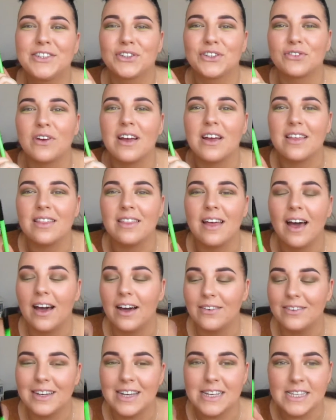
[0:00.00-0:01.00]
trying that
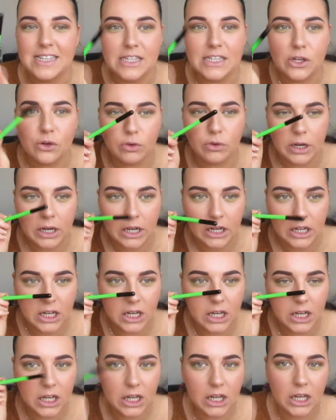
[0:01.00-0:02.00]
out because it's
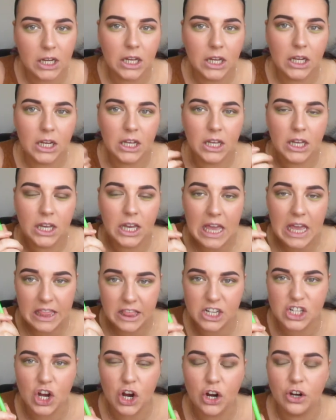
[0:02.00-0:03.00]
green in
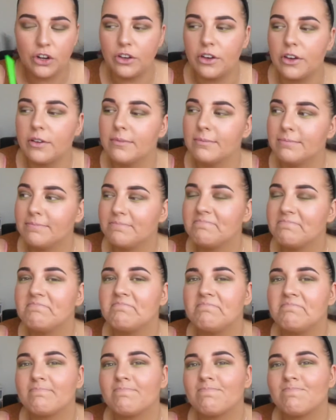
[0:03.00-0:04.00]
the dark.
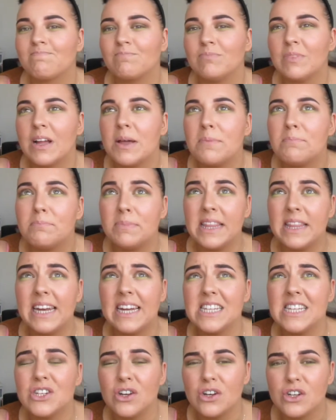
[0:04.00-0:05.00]
But then
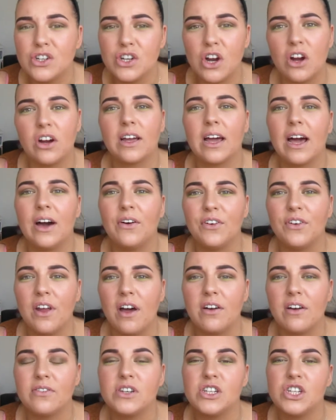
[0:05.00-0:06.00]
it's not dark out
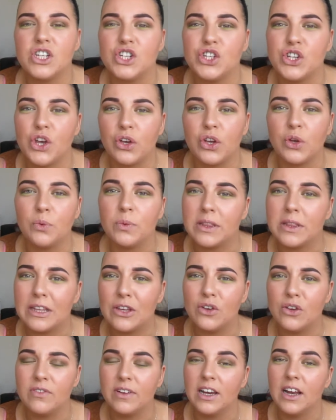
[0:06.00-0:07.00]
enough to show you with the
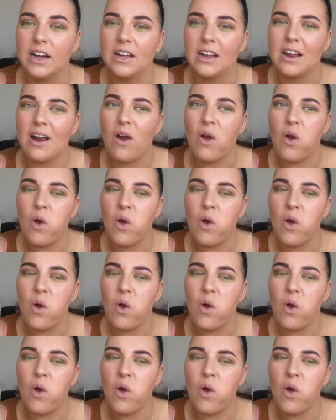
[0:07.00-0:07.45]
UV light.